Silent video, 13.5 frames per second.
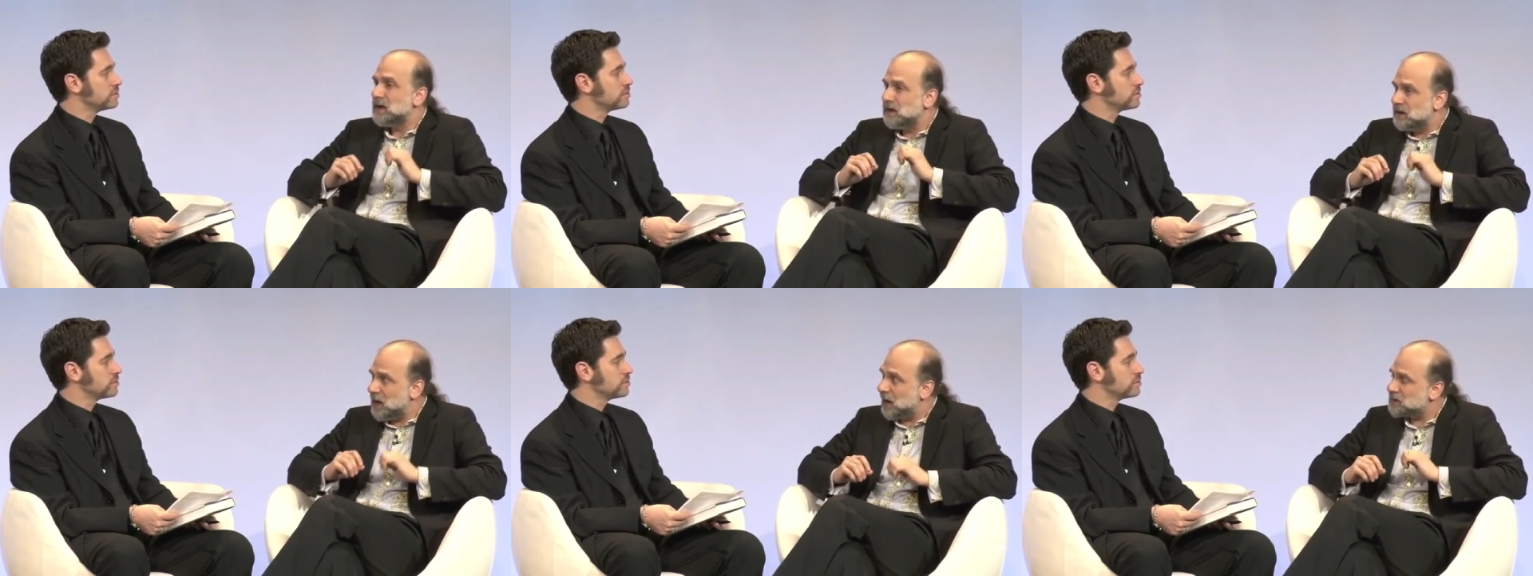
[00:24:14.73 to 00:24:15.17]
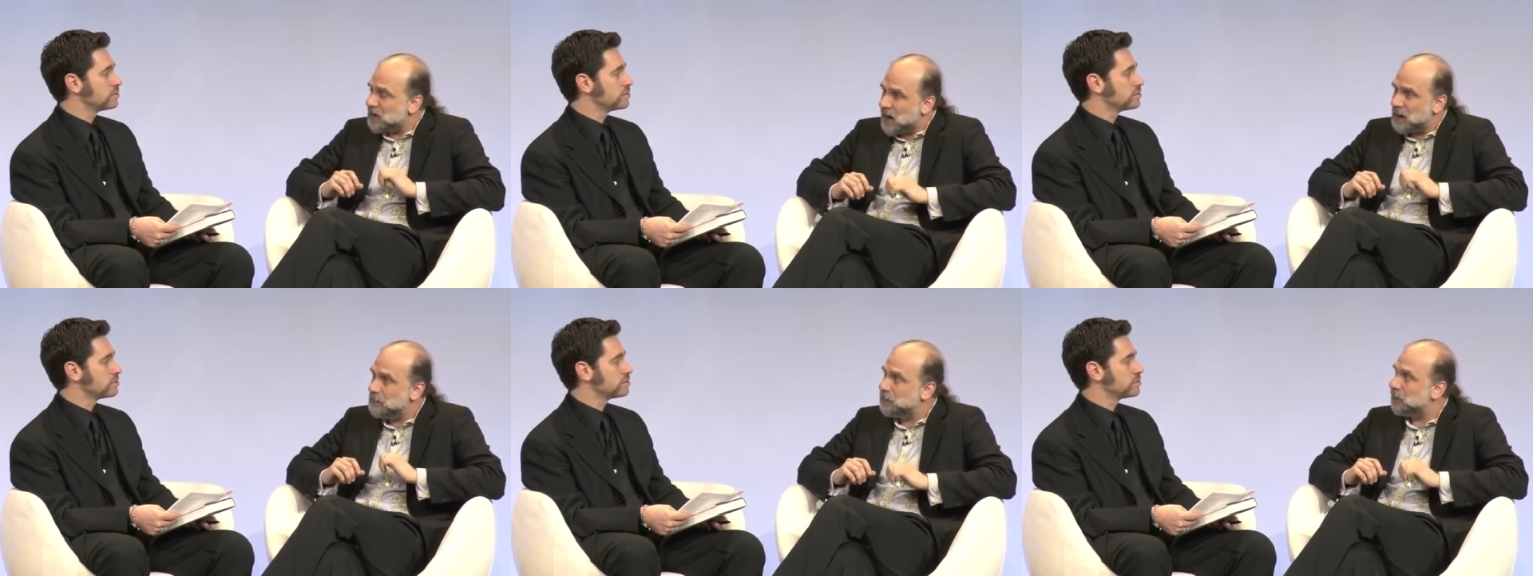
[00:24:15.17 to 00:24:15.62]
Speaker 1: yet
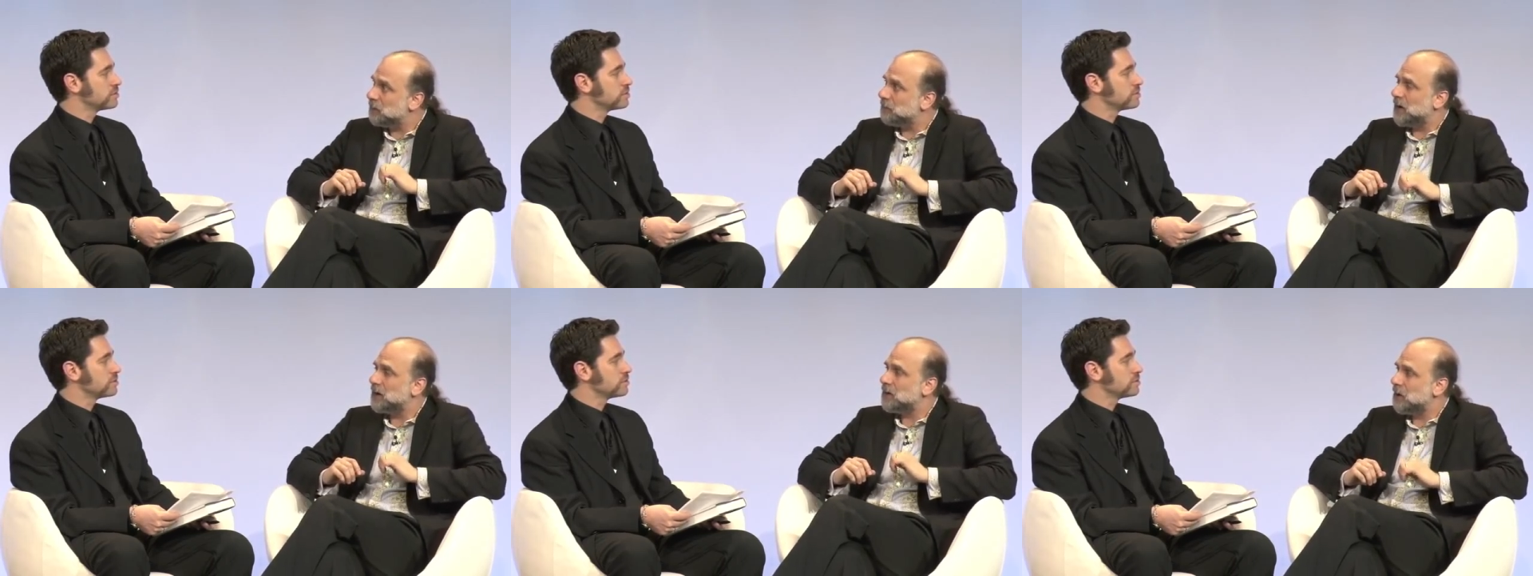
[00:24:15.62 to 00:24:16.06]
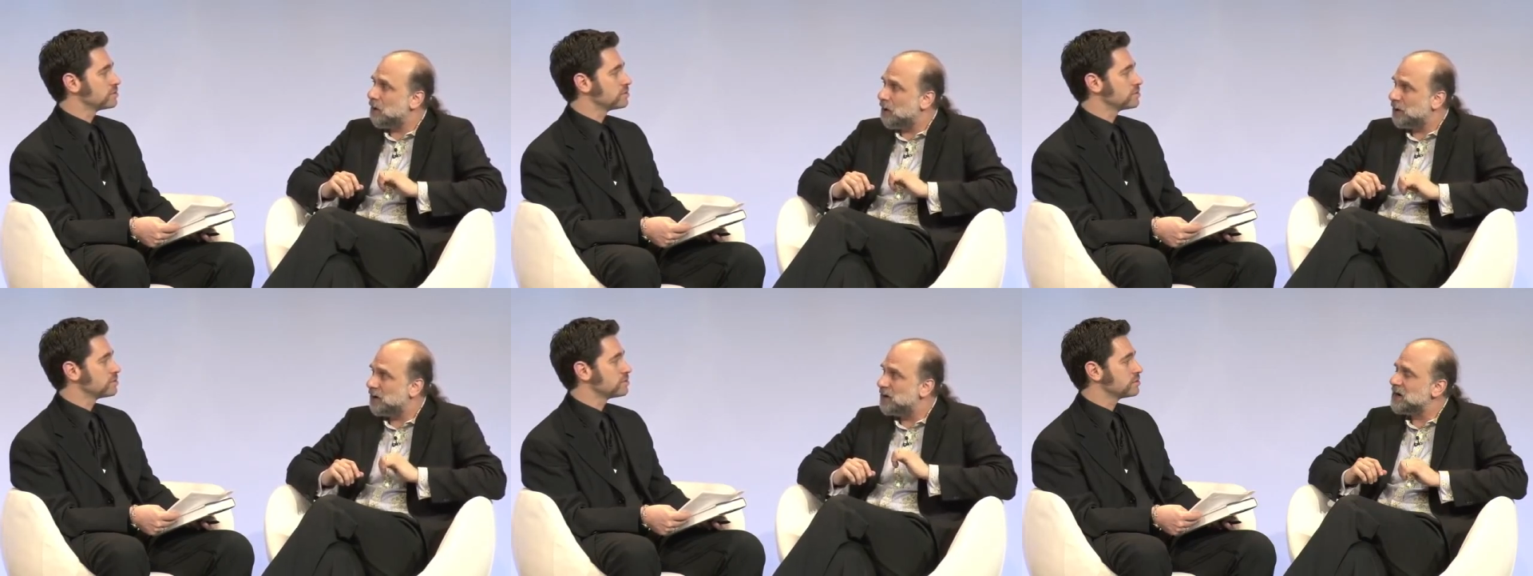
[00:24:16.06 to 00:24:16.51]
I put my
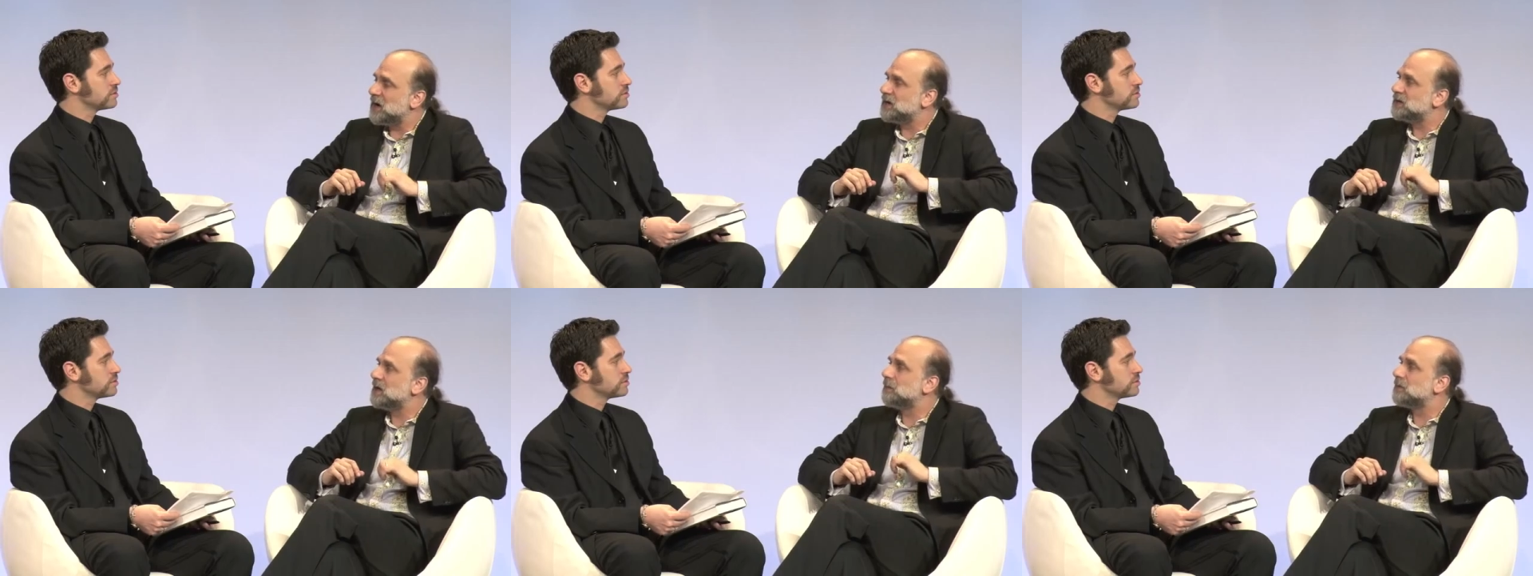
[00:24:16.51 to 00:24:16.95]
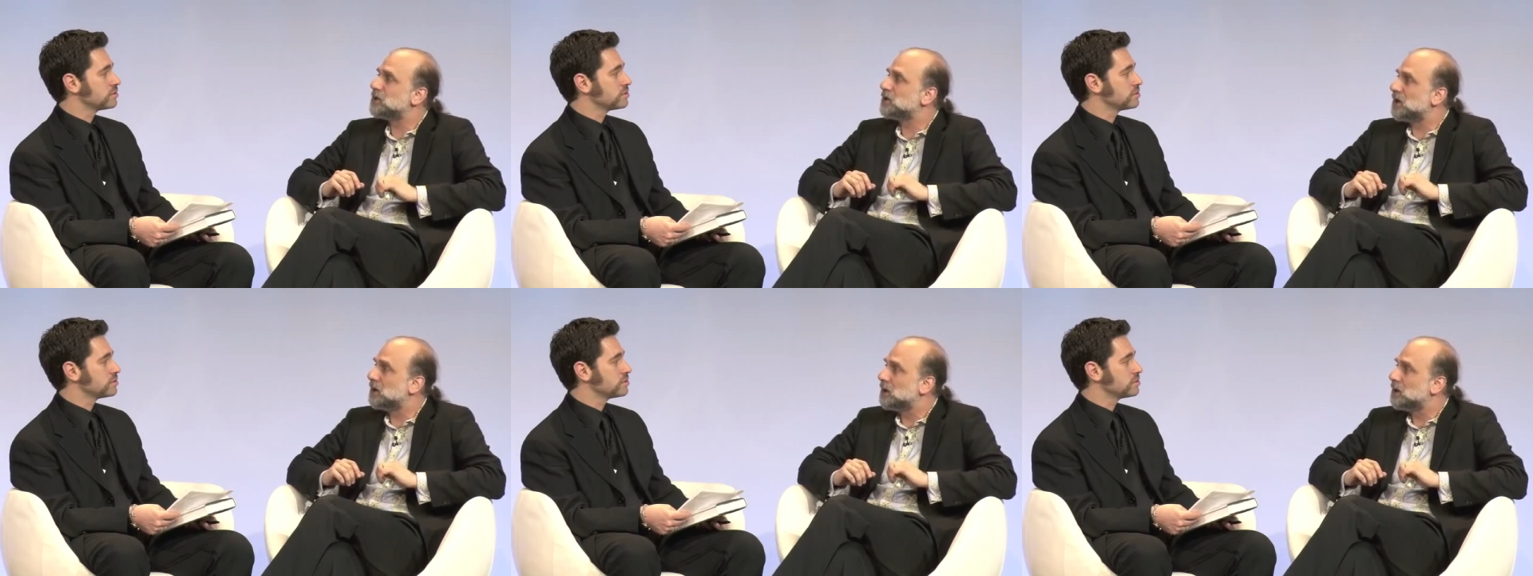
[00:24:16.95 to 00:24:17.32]
card in an ATM machine